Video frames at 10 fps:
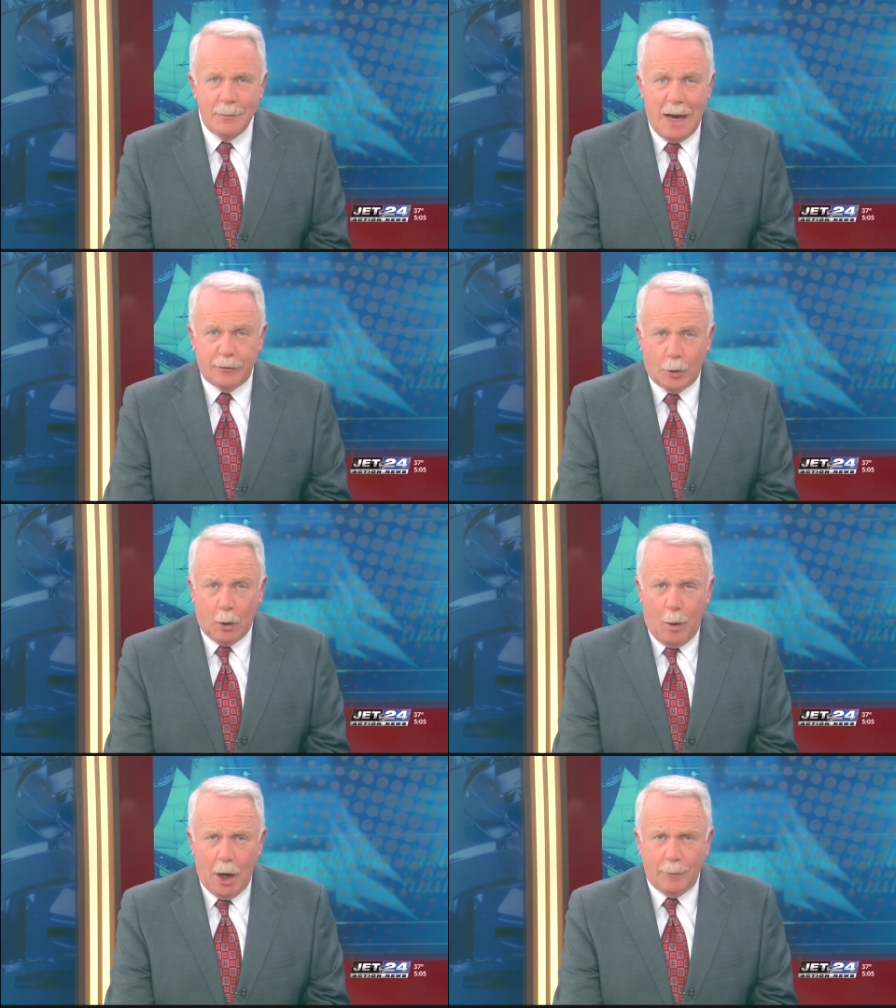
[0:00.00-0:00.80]

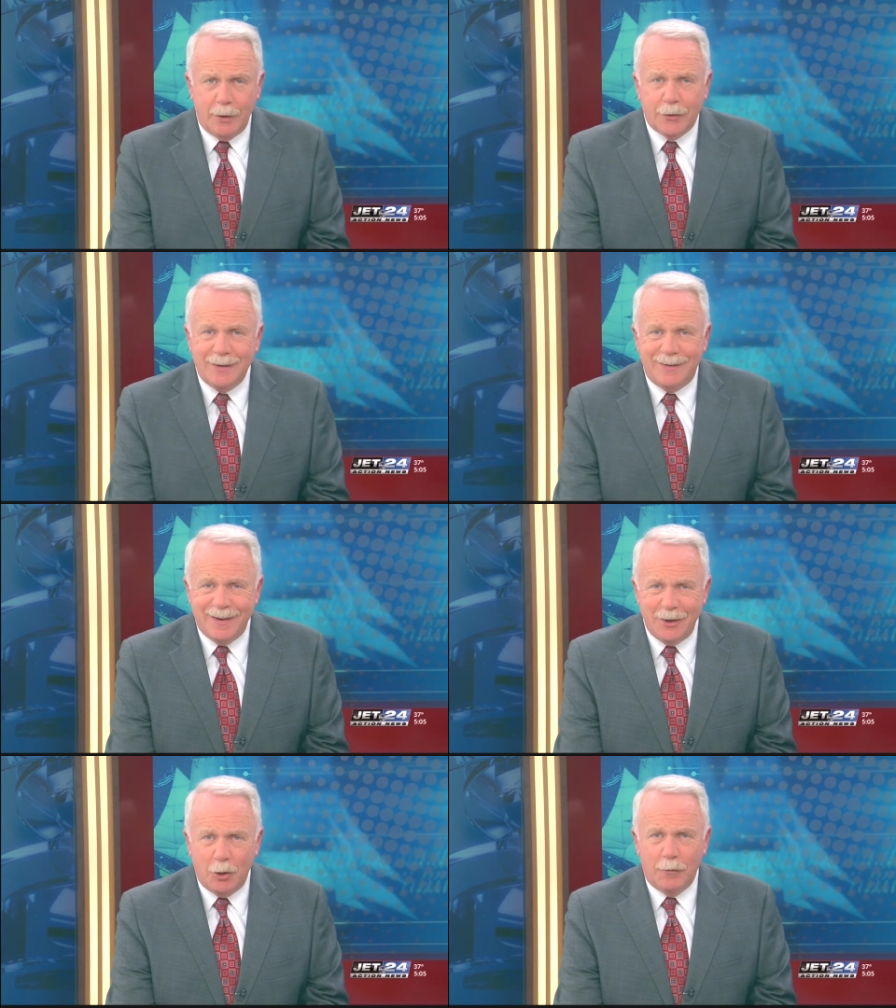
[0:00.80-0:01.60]
Mask requirements
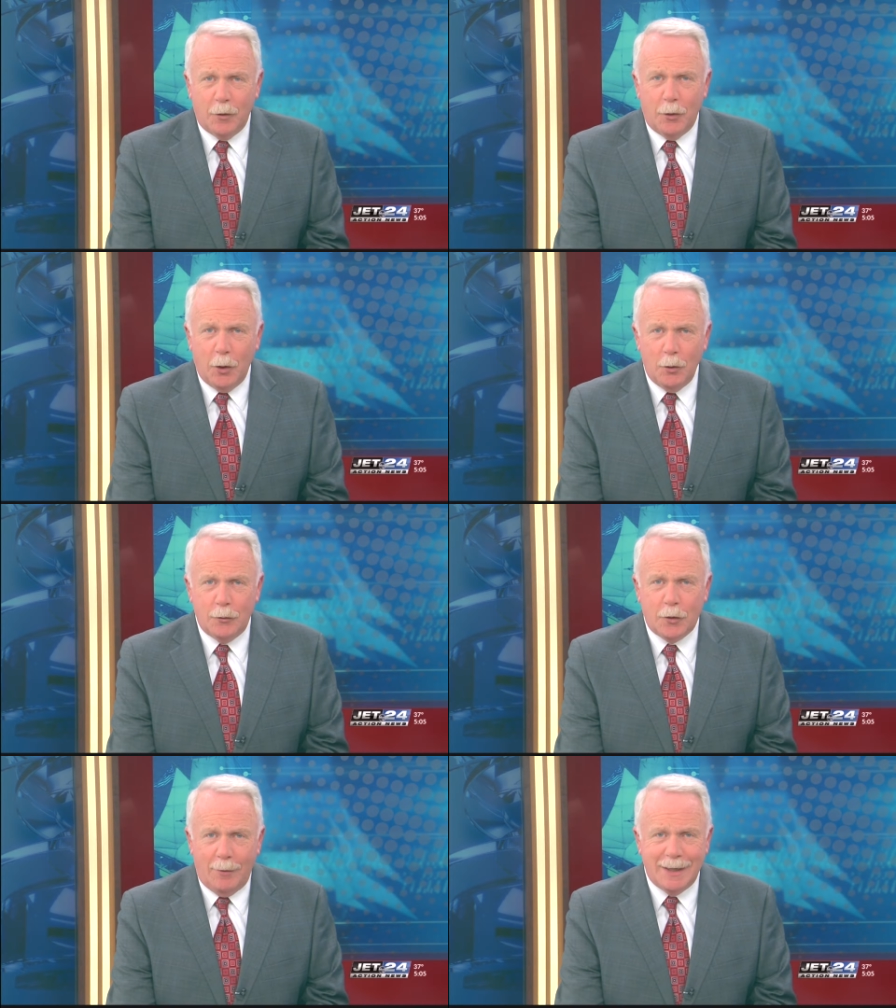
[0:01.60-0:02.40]
continue for
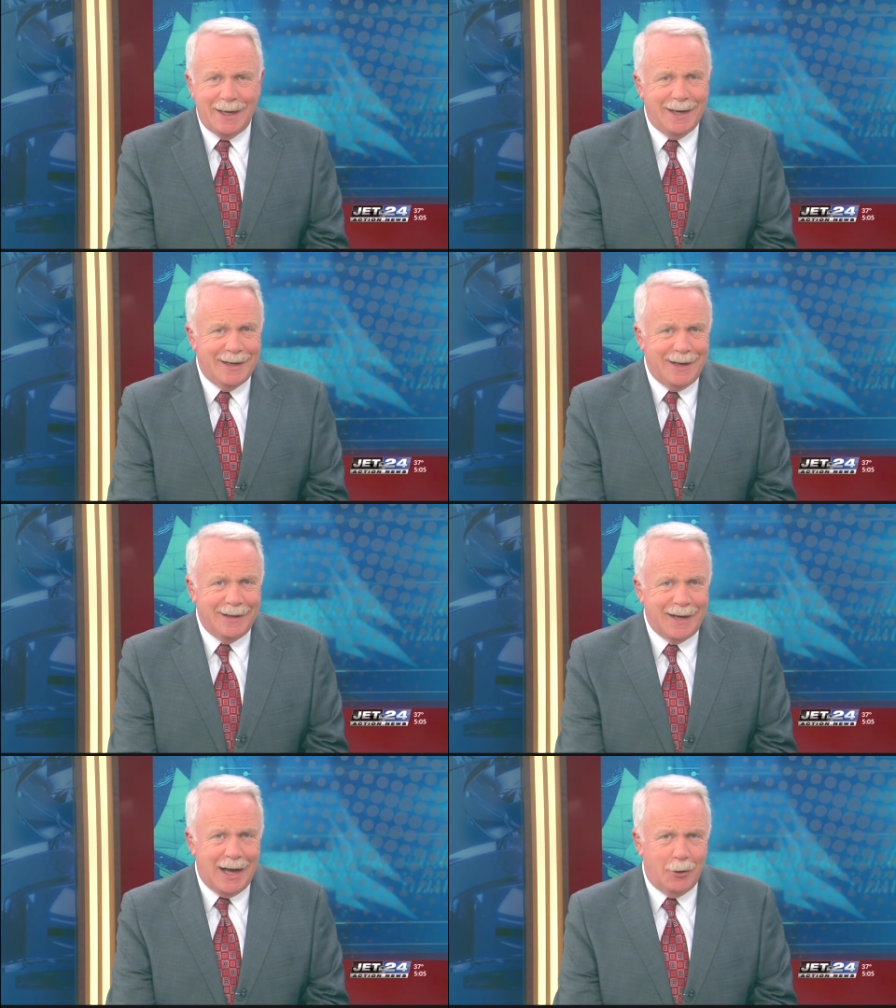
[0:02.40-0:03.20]
those coming
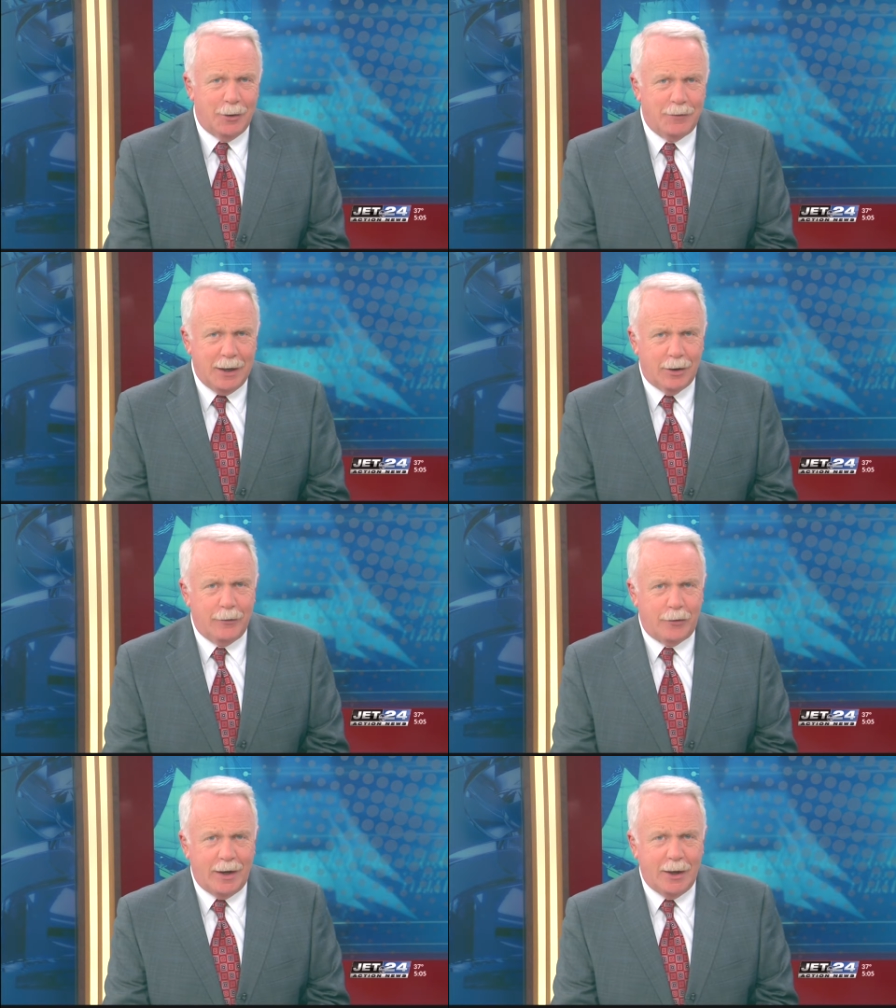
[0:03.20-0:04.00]
in and out of
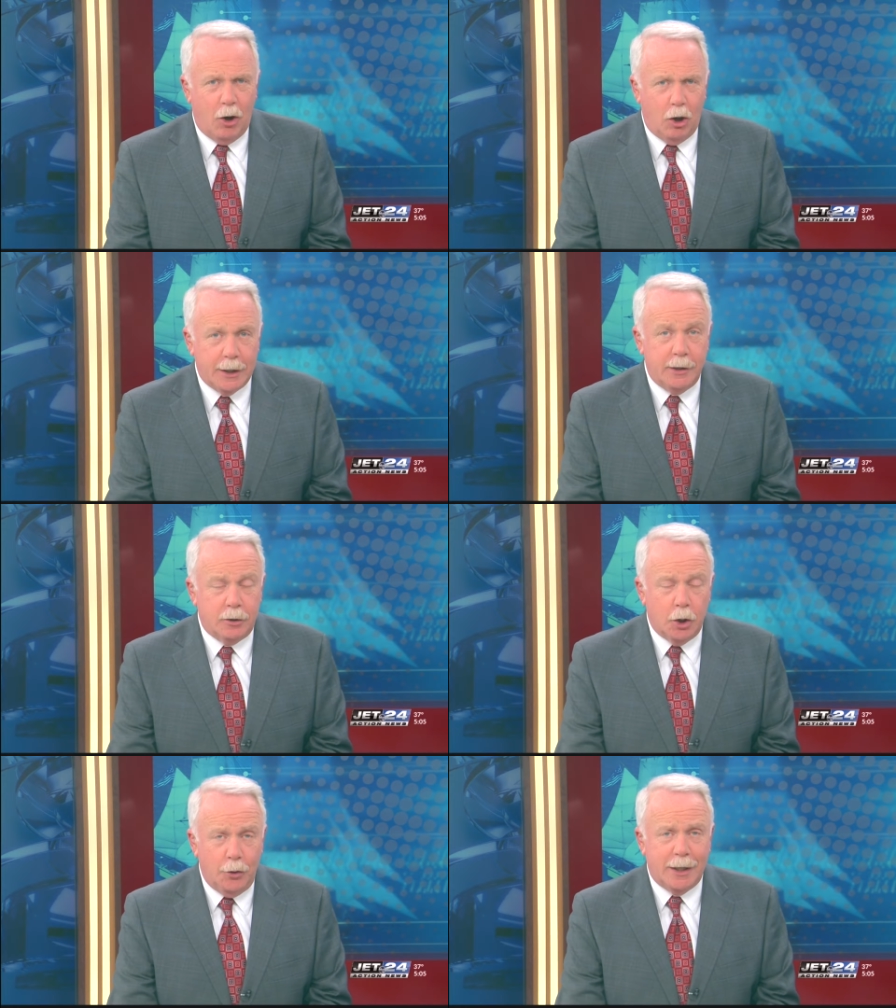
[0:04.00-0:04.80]
Erie City Hall,
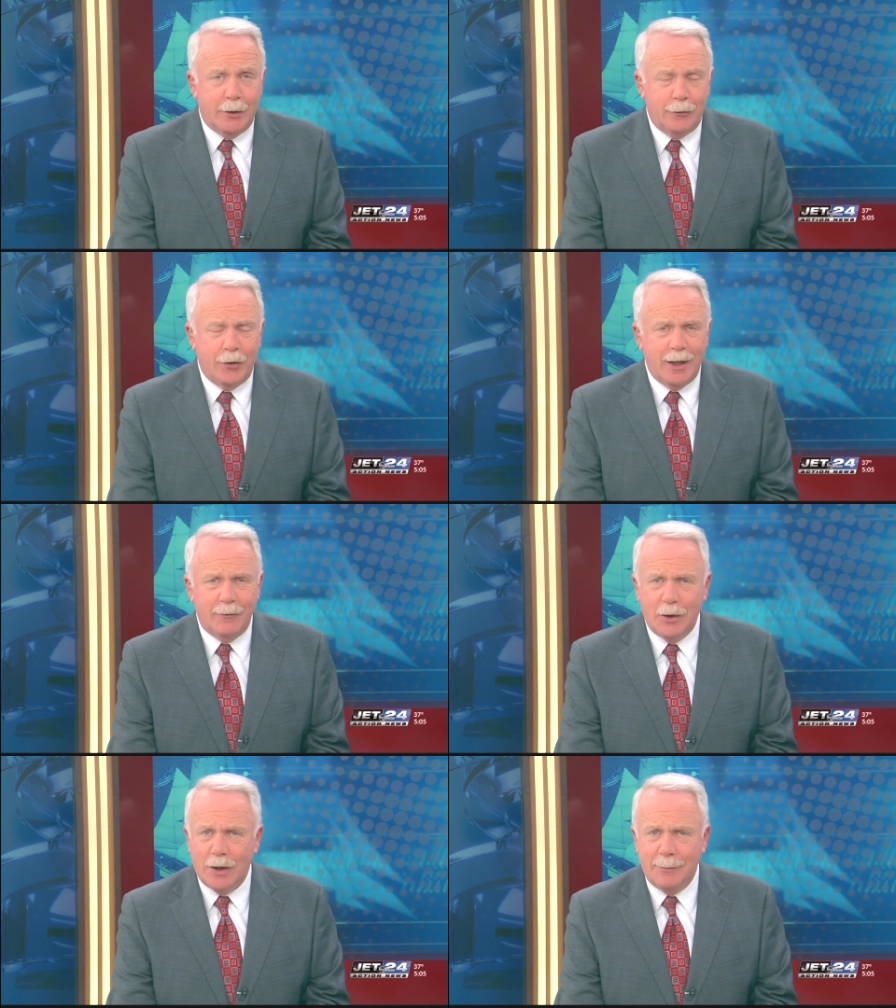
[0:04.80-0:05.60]
including
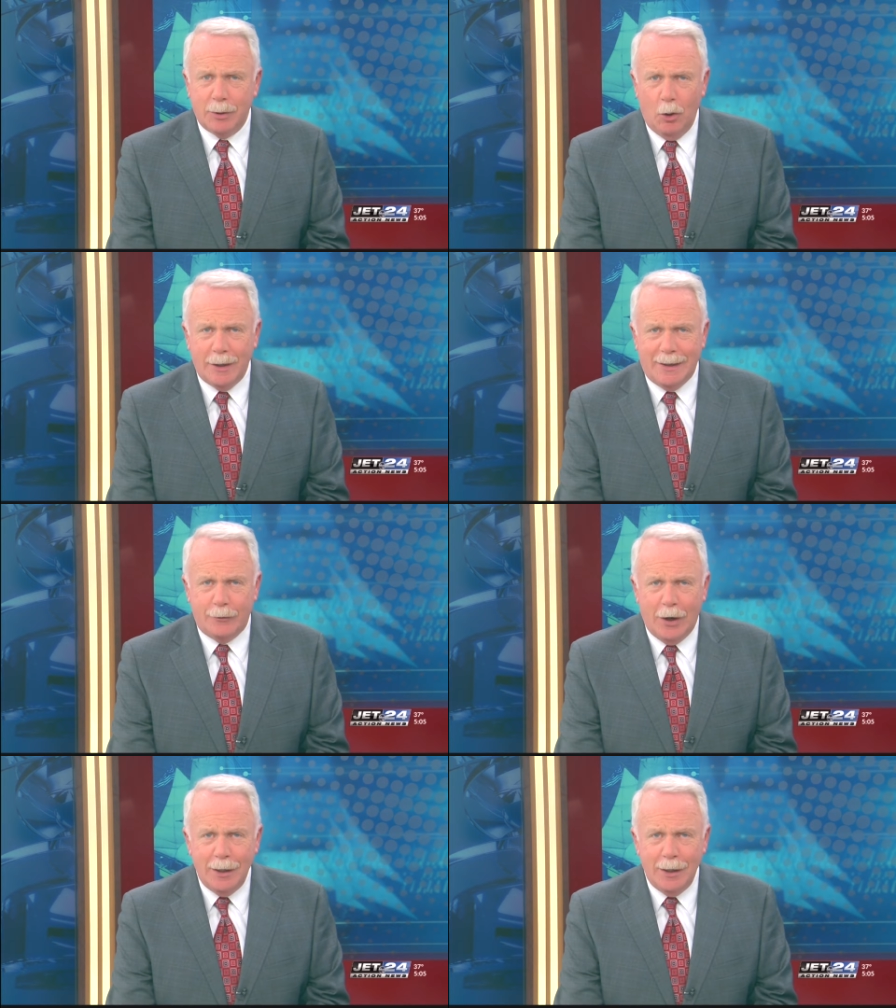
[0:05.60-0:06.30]
City of Erie employees.